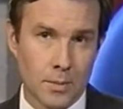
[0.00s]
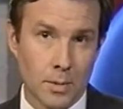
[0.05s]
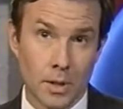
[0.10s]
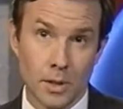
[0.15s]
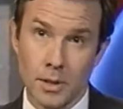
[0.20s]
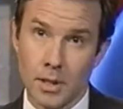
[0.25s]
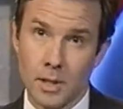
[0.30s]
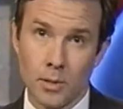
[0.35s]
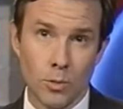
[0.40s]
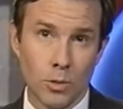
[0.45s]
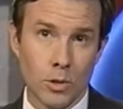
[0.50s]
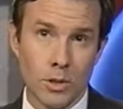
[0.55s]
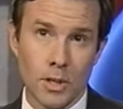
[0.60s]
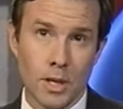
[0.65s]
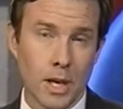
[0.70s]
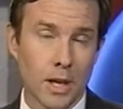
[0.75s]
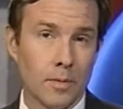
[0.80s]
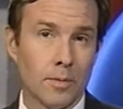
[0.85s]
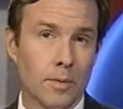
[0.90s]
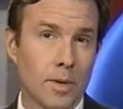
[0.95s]
but they
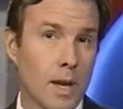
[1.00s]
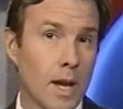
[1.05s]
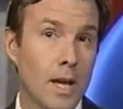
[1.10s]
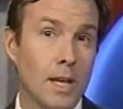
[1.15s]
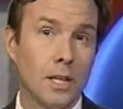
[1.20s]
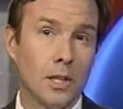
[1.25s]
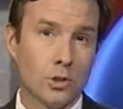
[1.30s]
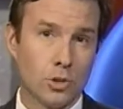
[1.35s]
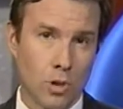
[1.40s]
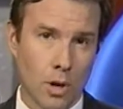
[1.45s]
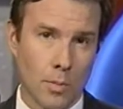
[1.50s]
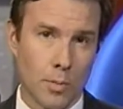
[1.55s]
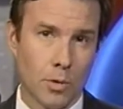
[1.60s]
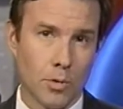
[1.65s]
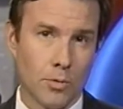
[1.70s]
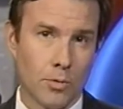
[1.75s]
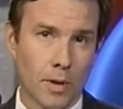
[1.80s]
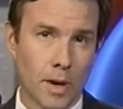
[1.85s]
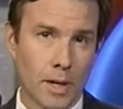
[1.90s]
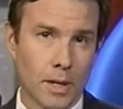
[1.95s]
wouldn't have any
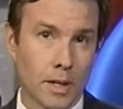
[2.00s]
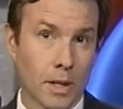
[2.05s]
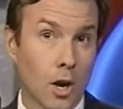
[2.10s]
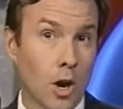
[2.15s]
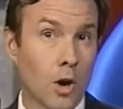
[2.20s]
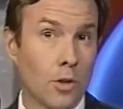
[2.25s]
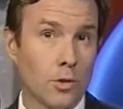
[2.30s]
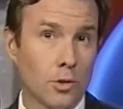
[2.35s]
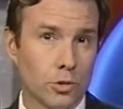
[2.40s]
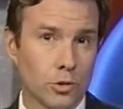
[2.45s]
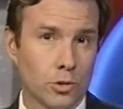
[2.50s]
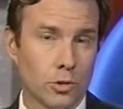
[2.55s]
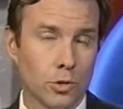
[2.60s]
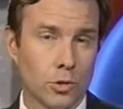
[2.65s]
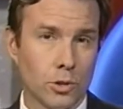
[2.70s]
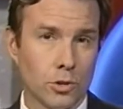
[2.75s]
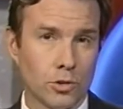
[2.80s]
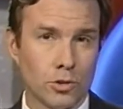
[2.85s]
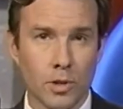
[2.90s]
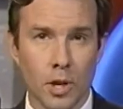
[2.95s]
trouble finding other
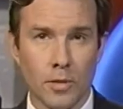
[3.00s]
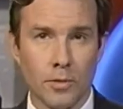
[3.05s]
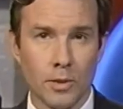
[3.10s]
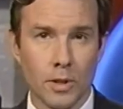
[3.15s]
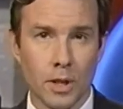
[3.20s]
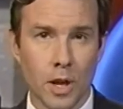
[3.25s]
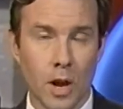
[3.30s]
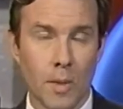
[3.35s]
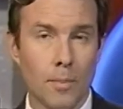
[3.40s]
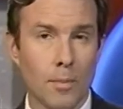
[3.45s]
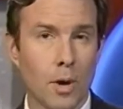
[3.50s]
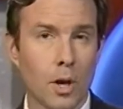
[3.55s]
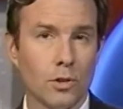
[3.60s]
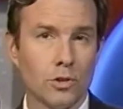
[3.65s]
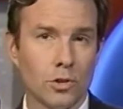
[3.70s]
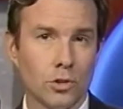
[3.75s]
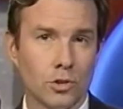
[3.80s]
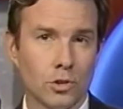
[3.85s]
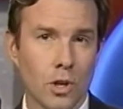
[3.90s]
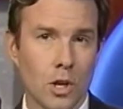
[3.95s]
students scuffling on
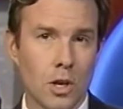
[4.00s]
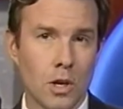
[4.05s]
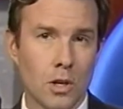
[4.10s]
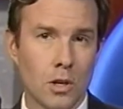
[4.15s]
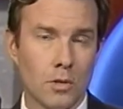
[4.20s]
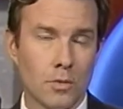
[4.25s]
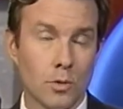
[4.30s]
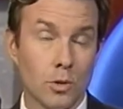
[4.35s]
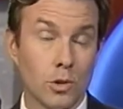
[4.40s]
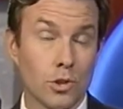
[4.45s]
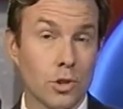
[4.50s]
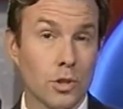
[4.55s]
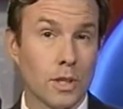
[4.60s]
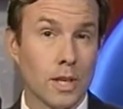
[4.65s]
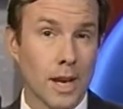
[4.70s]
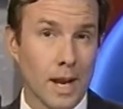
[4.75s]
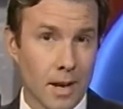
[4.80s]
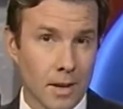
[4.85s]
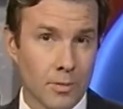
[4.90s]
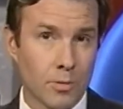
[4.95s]
buses
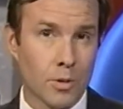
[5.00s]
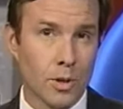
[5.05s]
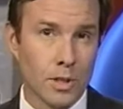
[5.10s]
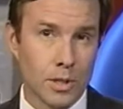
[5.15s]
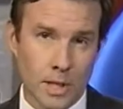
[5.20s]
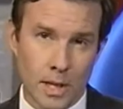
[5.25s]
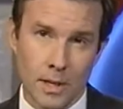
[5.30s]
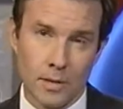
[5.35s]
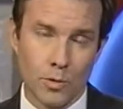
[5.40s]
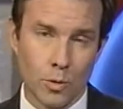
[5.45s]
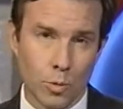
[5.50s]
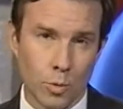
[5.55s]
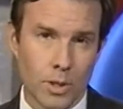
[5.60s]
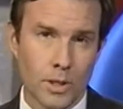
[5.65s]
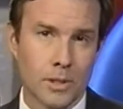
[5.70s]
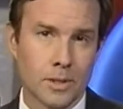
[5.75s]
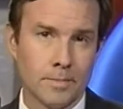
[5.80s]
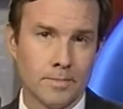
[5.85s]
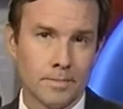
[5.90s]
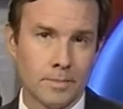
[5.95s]
virtually every day of the
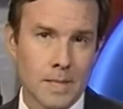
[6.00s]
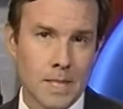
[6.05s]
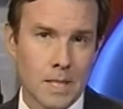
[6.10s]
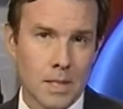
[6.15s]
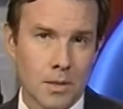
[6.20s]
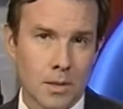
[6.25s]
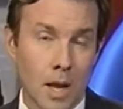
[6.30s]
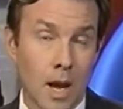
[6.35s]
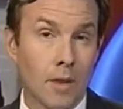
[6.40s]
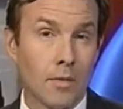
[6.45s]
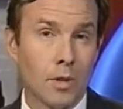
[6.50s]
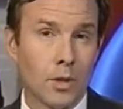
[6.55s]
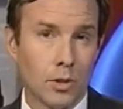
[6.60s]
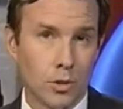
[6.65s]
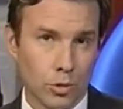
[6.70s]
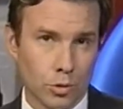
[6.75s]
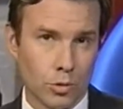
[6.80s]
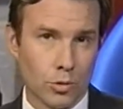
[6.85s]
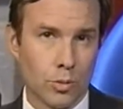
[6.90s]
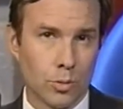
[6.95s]
week. Live in the
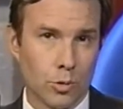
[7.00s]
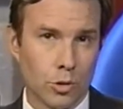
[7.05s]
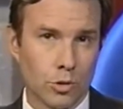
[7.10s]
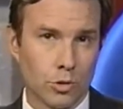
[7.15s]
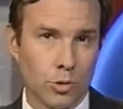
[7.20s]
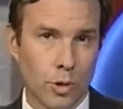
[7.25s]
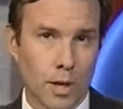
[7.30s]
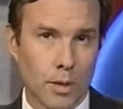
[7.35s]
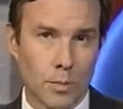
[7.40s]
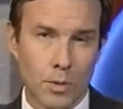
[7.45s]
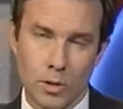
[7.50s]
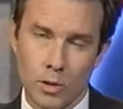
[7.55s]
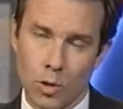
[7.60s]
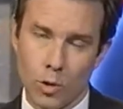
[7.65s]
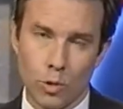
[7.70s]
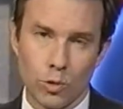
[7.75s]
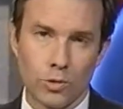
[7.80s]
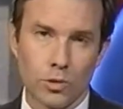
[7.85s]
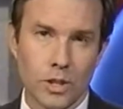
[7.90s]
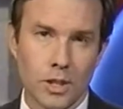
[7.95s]
newsroom, Chris Trenkmann,
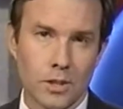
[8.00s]
Local